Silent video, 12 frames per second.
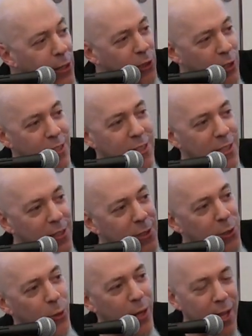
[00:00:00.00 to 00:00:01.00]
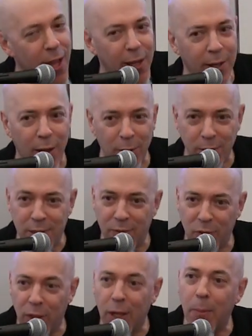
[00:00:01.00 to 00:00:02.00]
just this straight ahead notes. If
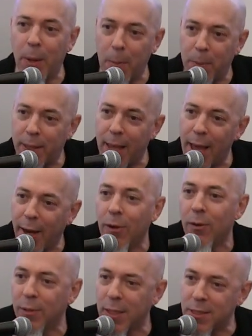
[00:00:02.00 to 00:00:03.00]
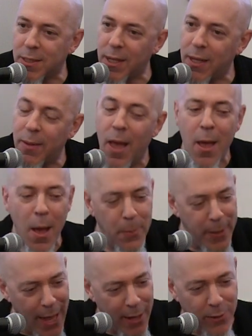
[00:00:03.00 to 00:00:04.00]
you think about a piano, let's say, a
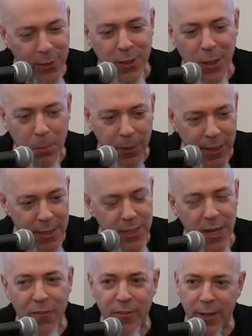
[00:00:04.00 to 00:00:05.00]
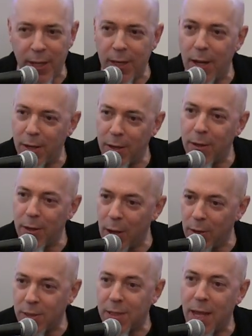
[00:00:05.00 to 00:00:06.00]
piano is going to play definite
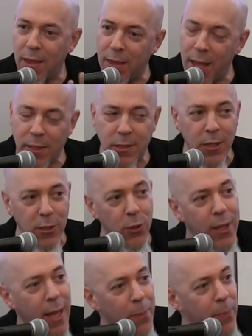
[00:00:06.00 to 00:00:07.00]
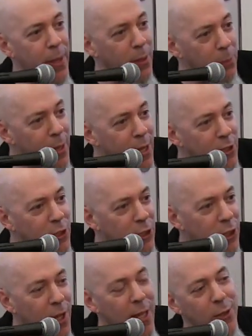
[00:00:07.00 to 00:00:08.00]
notes, and that's it. You can't bend the pitch,
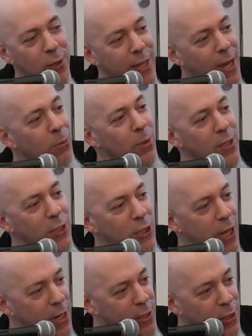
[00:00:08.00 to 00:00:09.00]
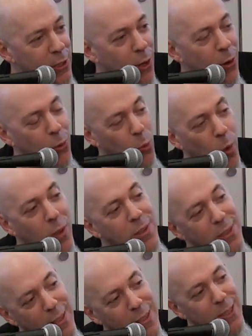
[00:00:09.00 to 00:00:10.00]
you can't really change the tone
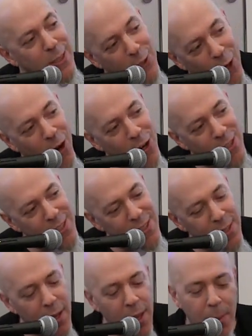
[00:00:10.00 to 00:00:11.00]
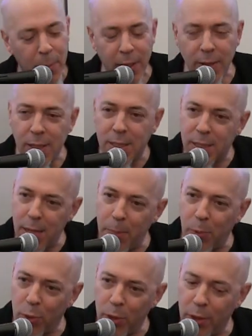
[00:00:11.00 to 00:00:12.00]
once it starts. But on the
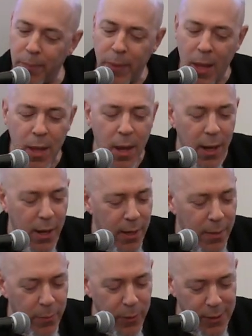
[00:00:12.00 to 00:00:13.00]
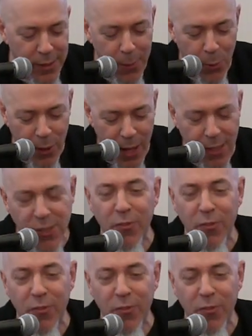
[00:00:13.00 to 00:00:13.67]
seaboard, um, the seaboard has